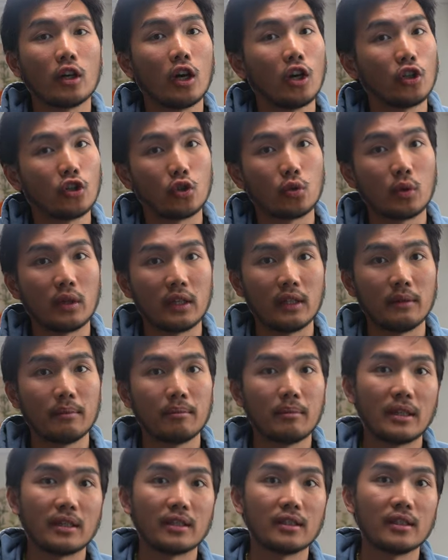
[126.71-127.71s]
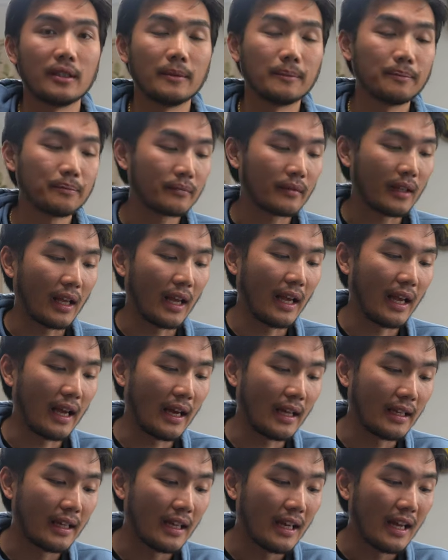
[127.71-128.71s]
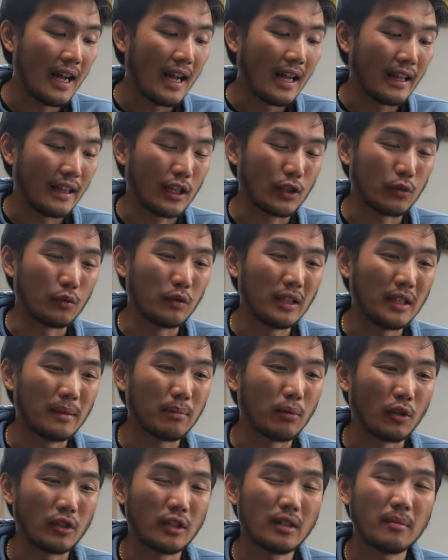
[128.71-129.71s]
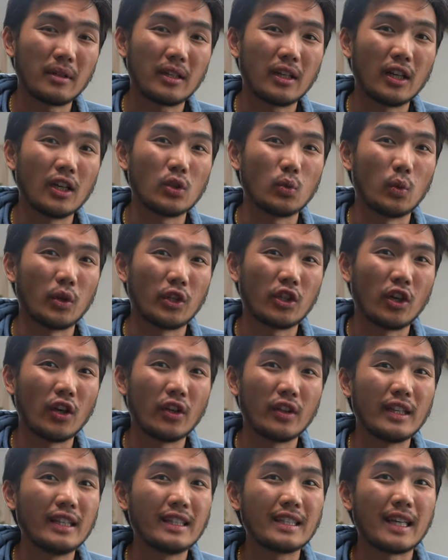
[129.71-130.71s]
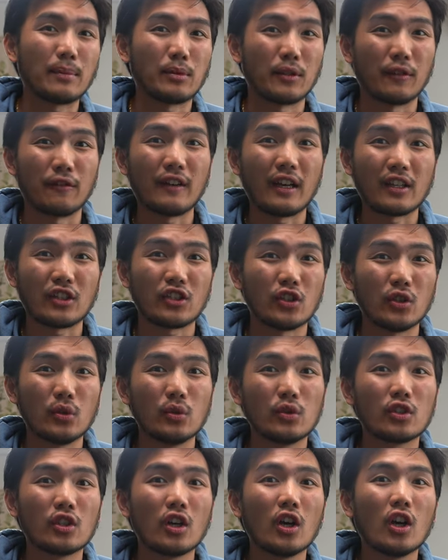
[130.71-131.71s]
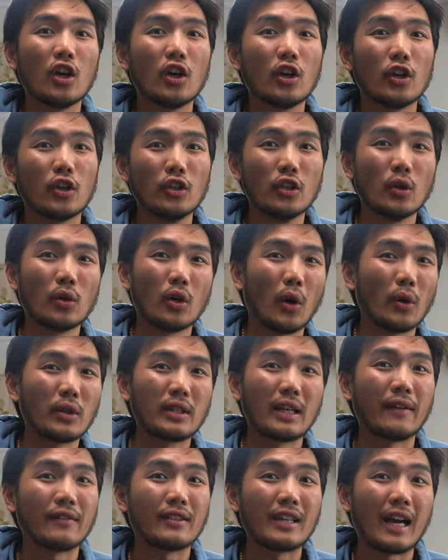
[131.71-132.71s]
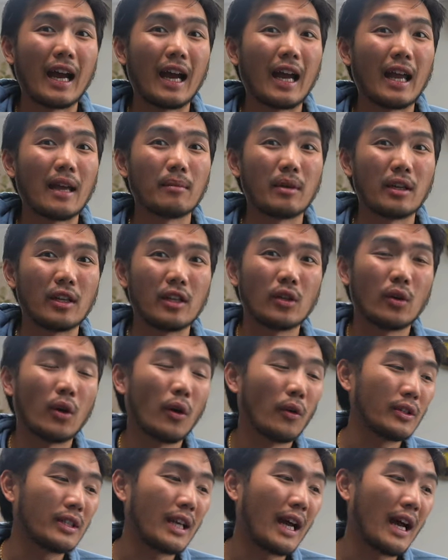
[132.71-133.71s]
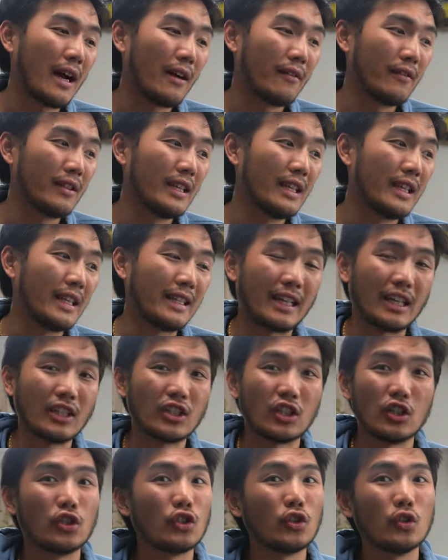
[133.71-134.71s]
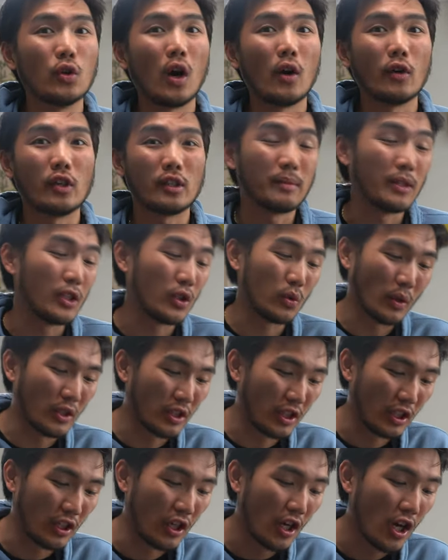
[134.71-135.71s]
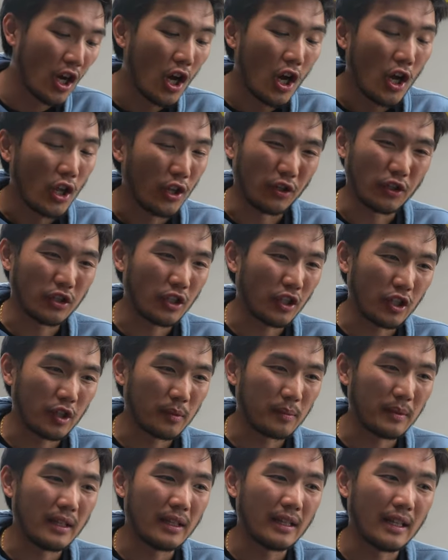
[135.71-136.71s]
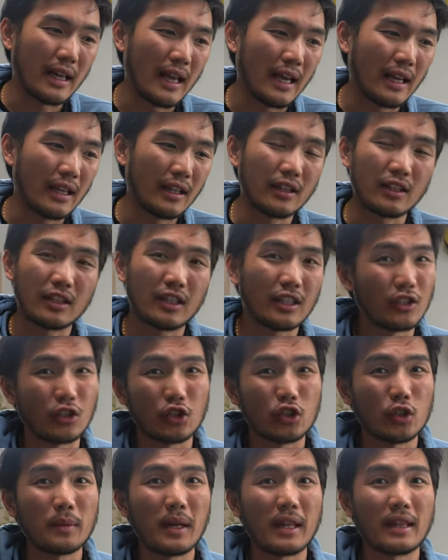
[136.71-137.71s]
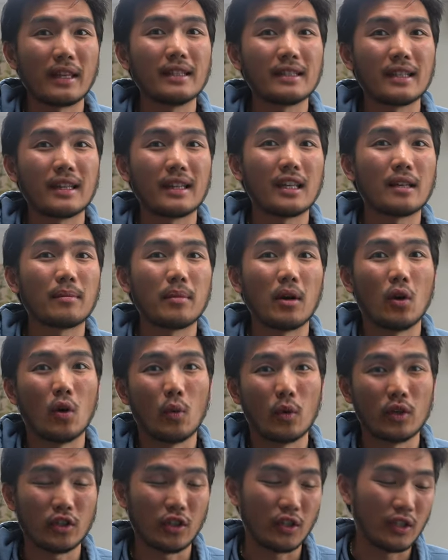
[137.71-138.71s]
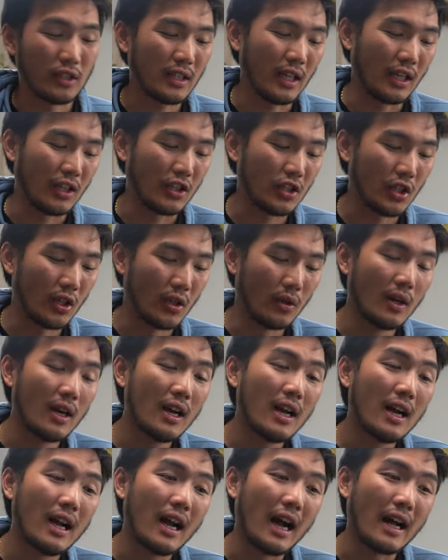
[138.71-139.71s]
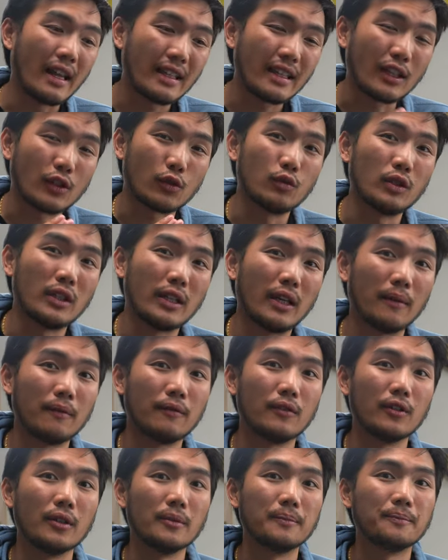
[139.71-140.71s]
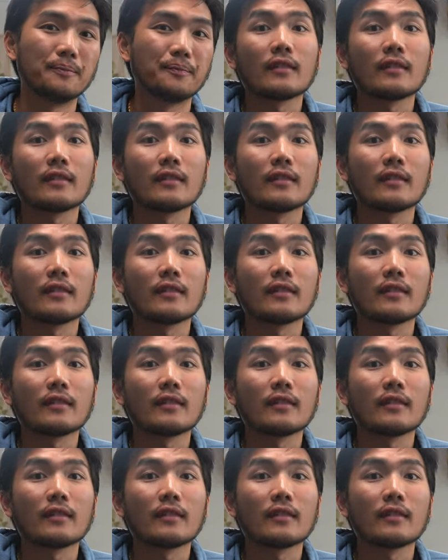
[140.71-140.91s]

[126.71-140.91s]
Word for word: 120 basically. And that's really important because when you're on these types of fast shoots, you don't always have time and you don't always have the attention to always be switching your shutter speed and because there's so many things to think about when you're on set. So I think that's really helpful.